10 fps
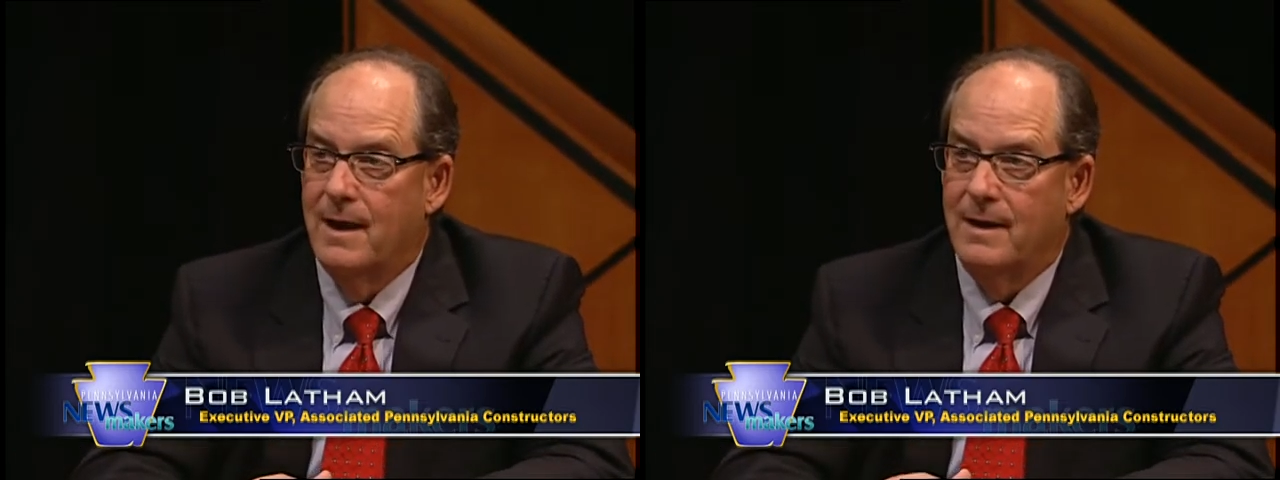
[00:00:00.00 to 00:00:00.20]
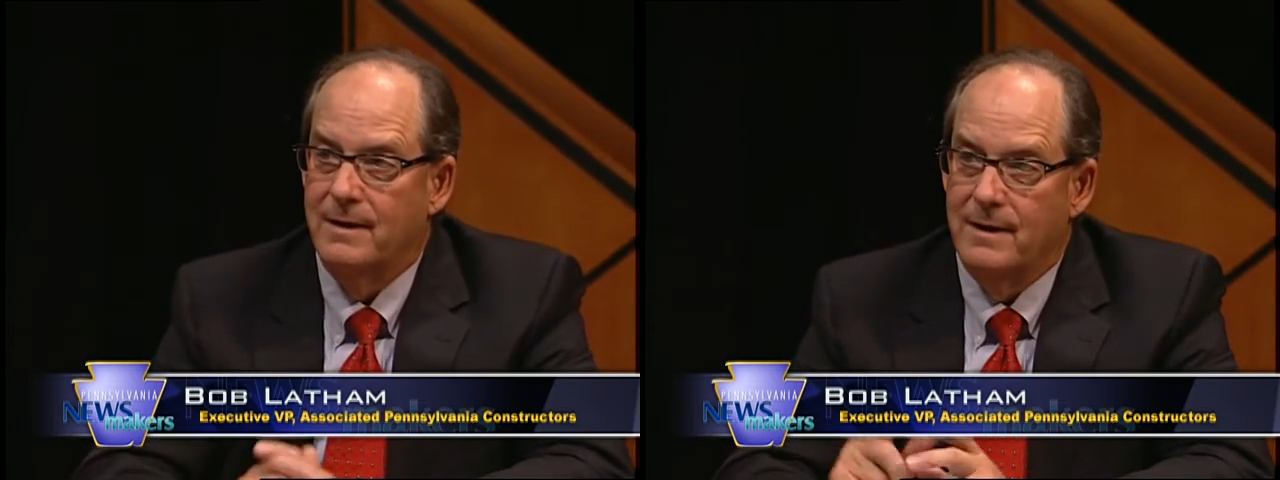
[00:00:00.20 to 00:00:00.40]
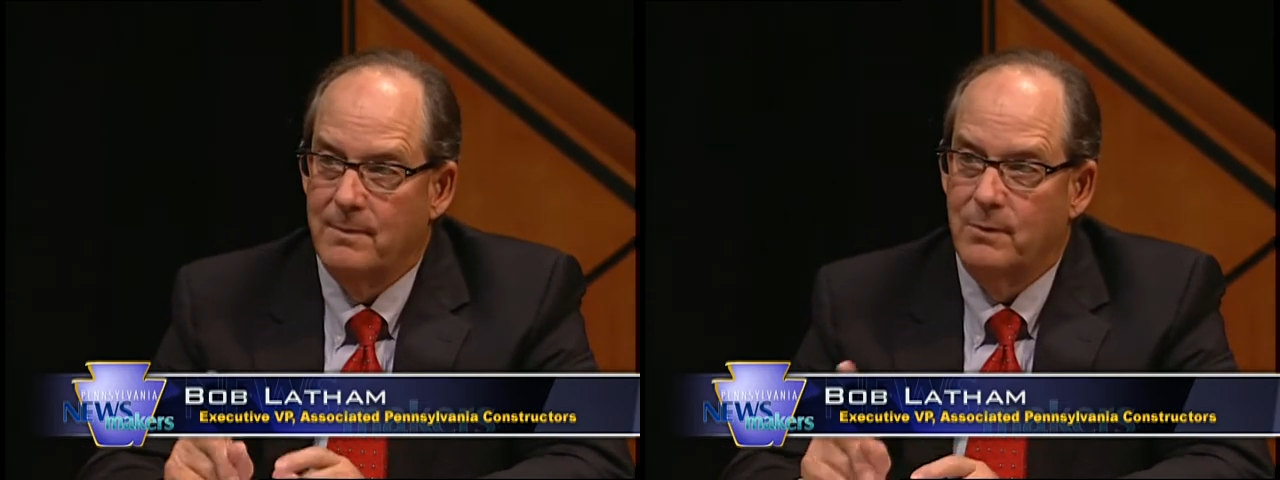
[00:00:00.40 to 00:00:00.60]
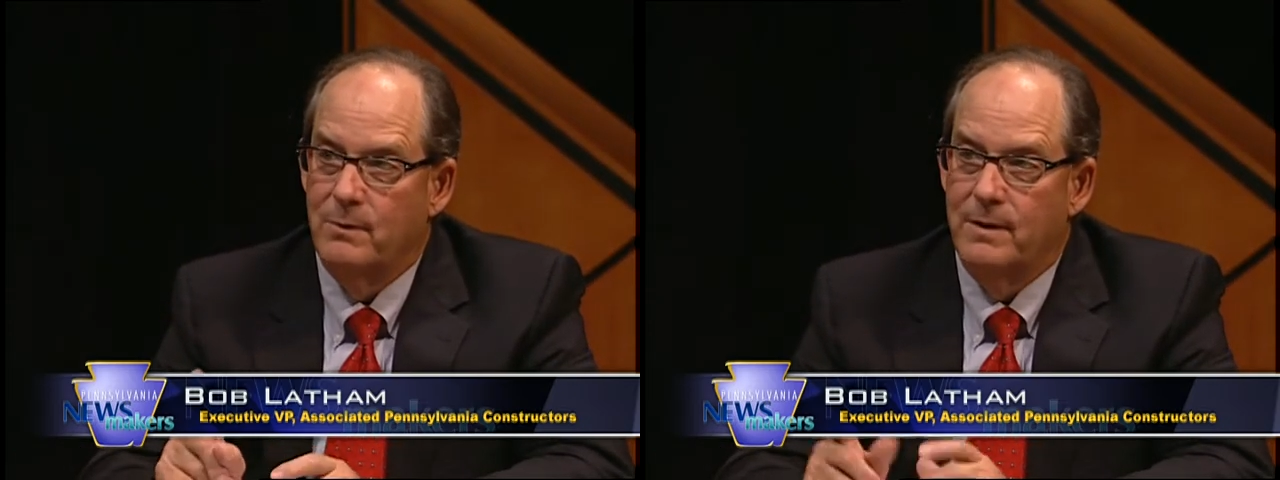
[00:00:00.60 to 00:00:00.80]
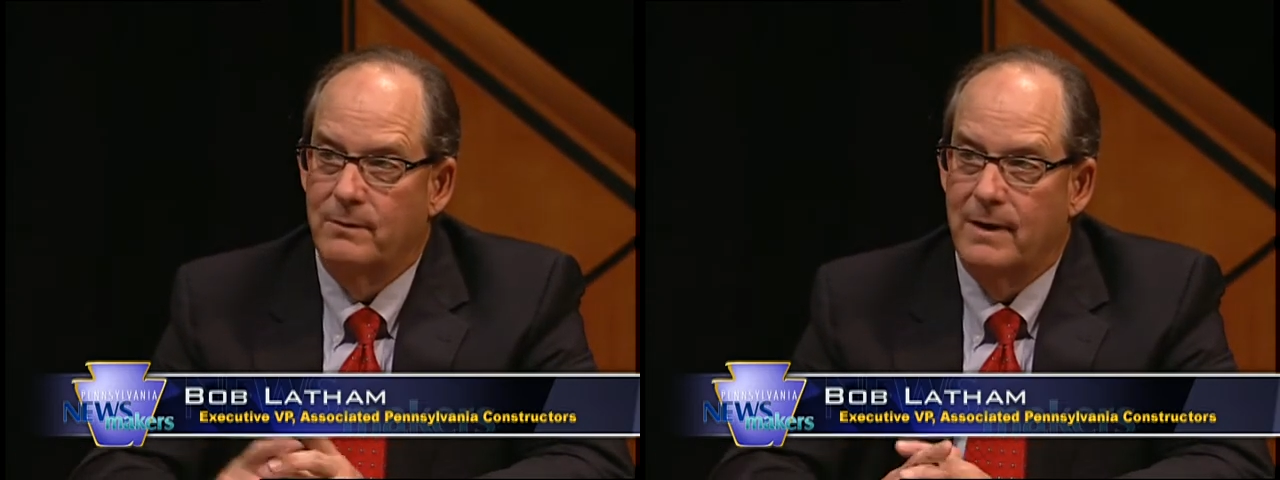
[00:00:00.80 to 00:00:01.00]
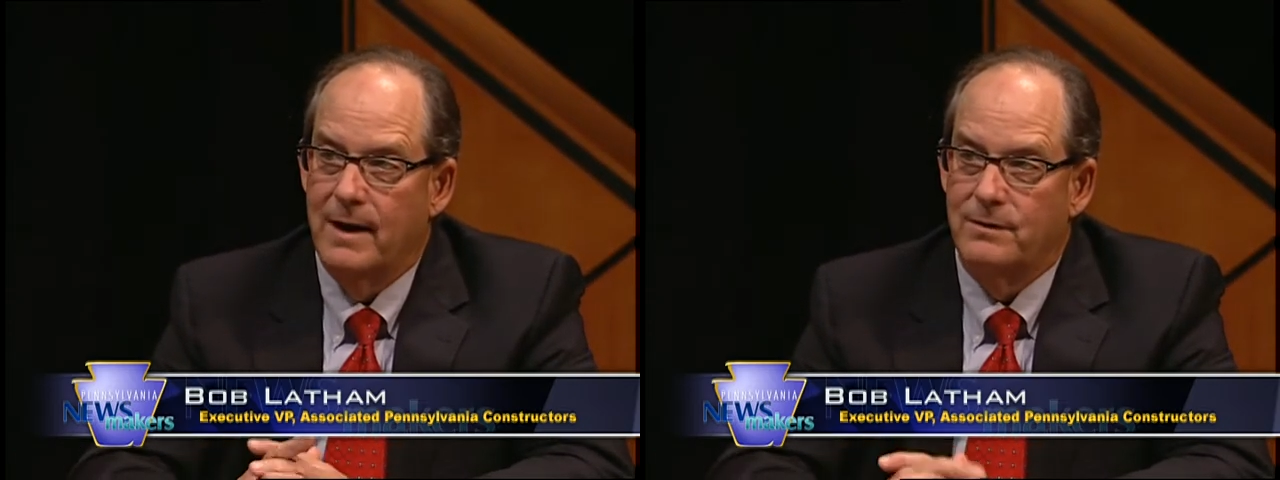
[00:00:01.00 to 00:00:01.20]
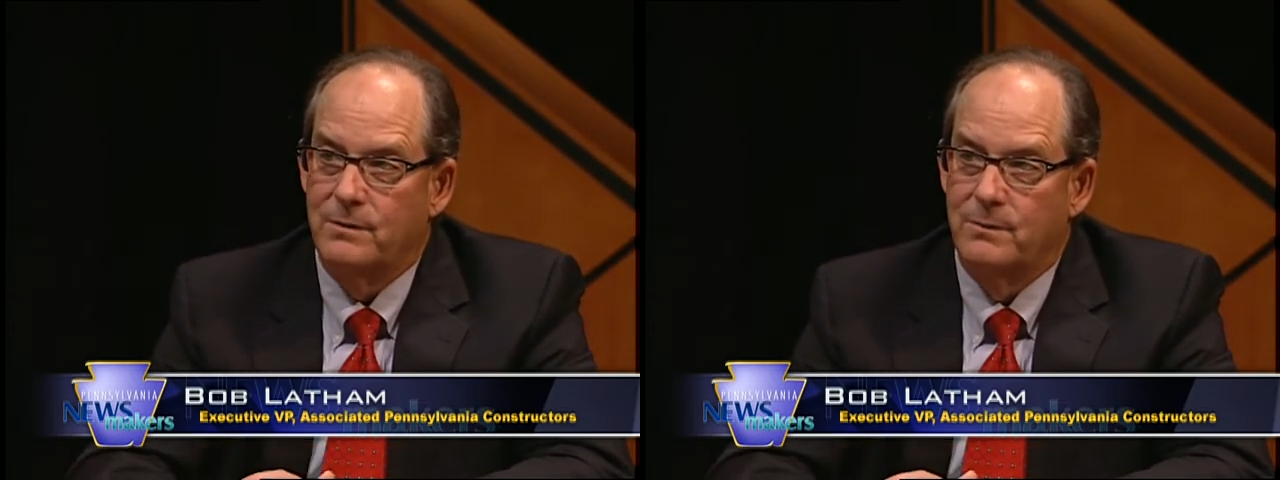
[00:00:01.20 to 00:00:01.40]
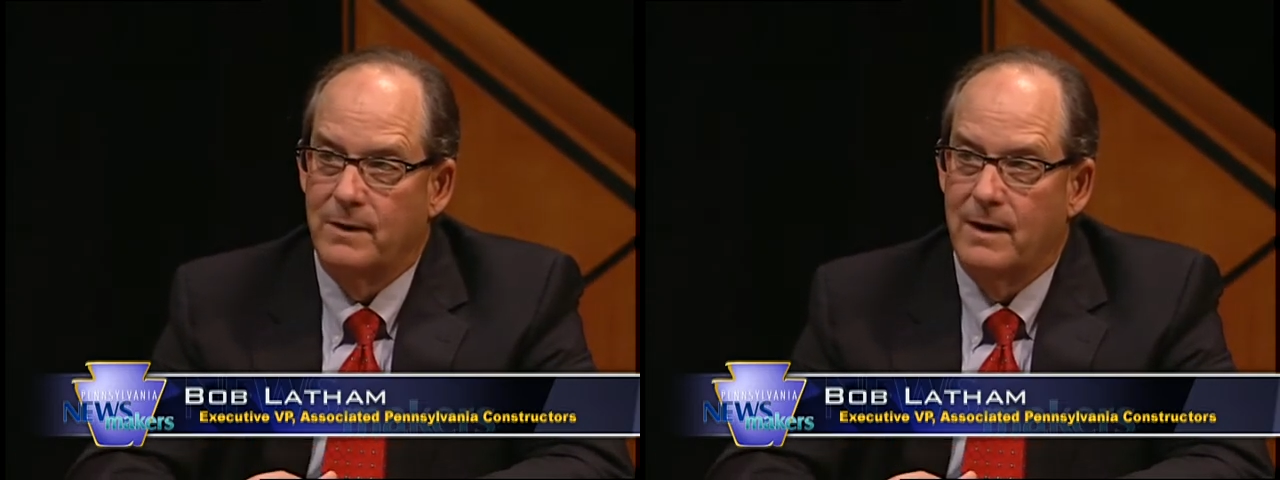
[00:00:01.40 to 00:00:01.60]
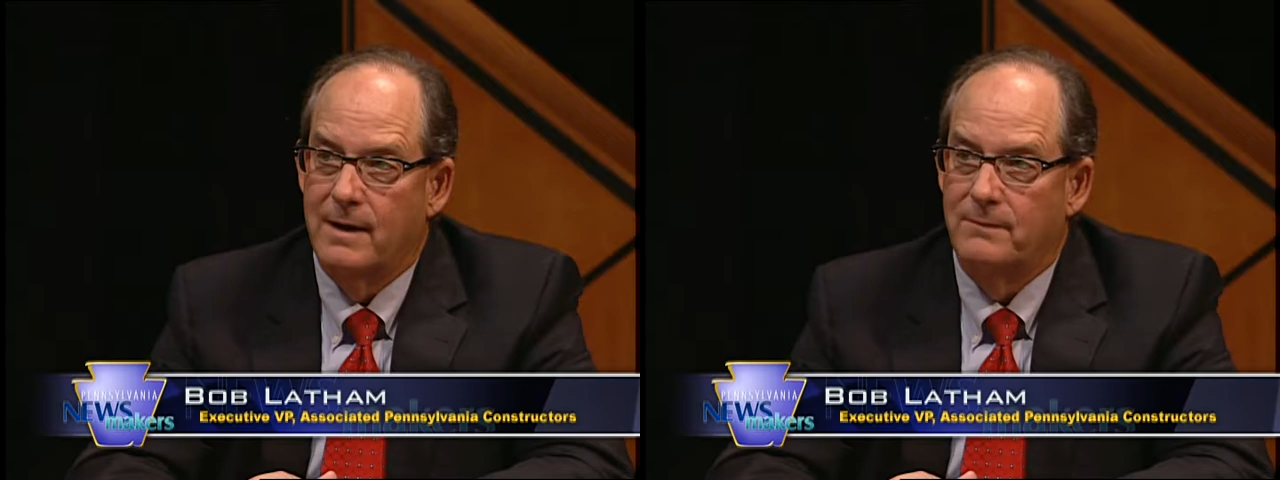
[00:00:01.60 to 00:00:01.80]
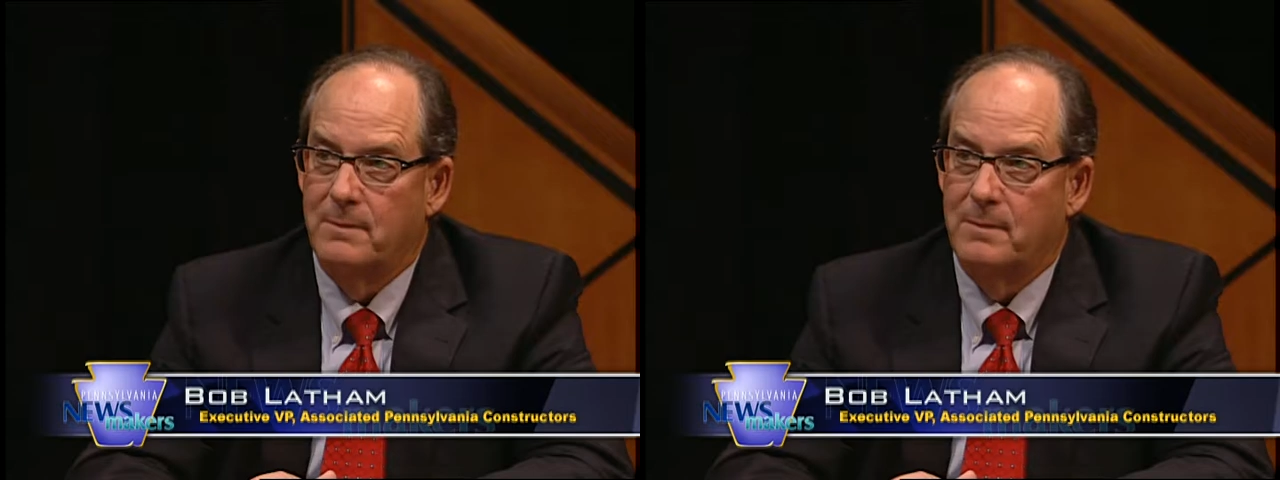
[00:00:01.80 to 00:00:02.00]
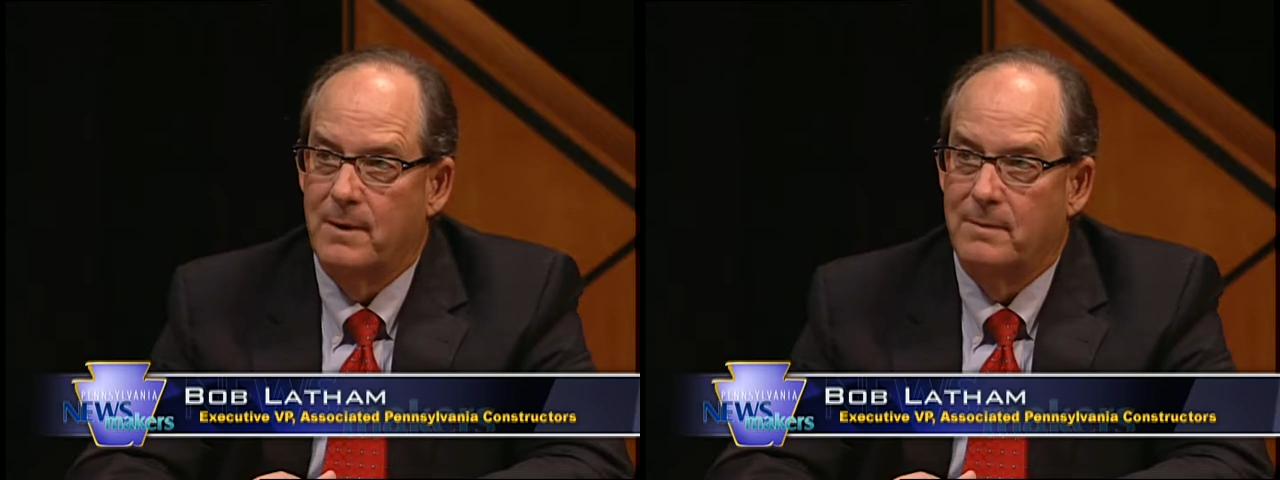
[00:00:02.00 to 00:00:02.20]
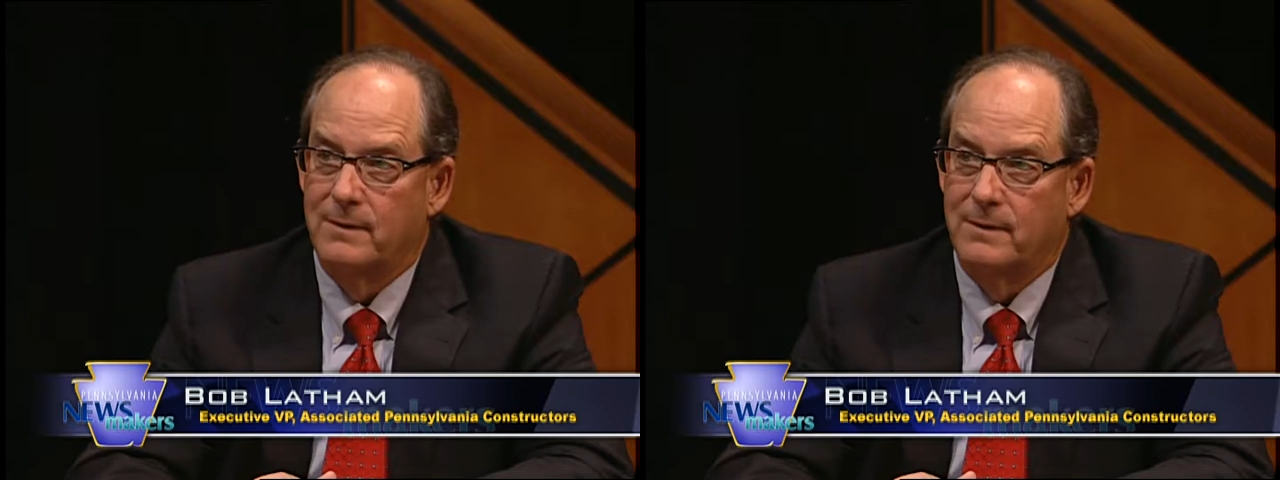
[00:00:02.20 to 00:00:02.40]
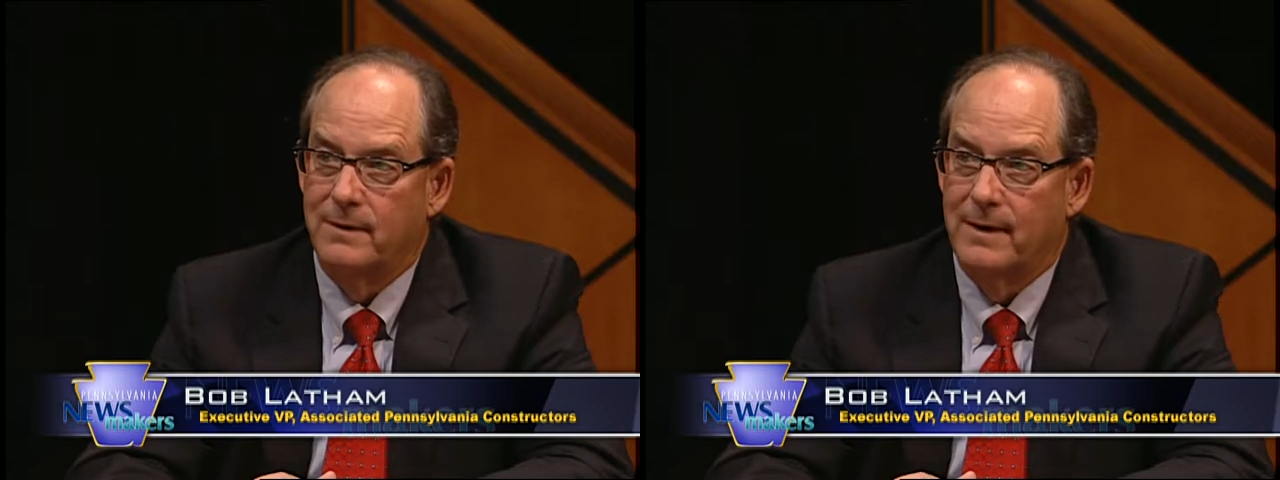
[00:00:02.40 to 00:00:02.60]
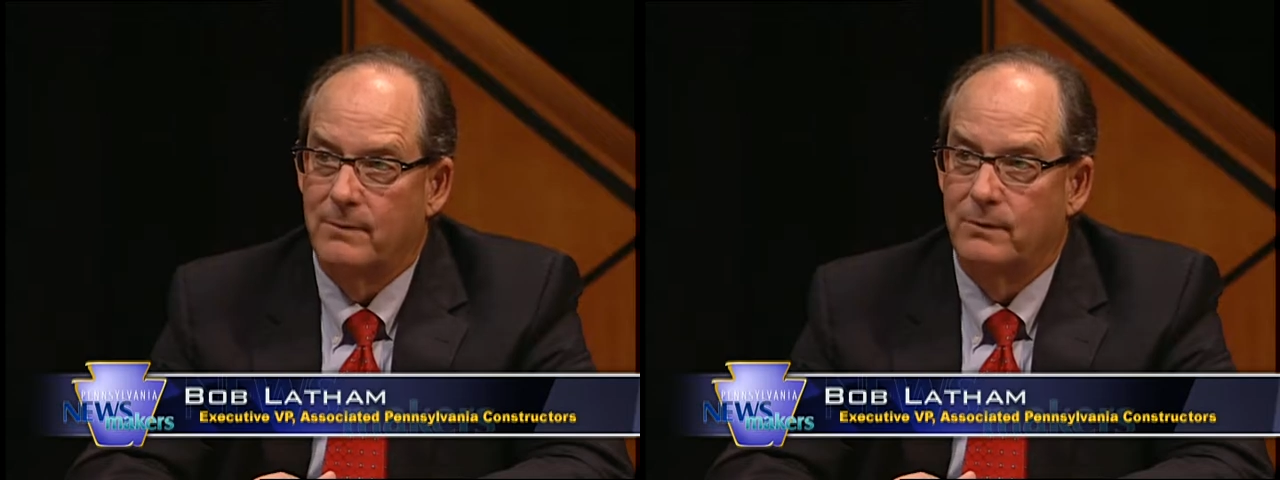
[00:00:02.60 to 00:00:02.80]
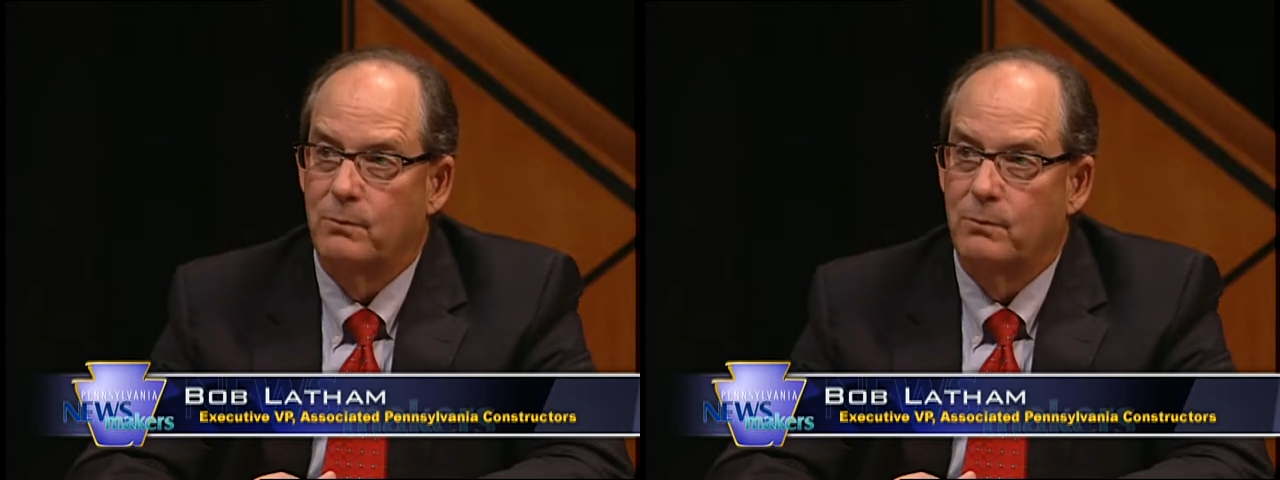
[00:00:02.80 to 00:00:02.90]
And the number one reaction we got from the public on that was,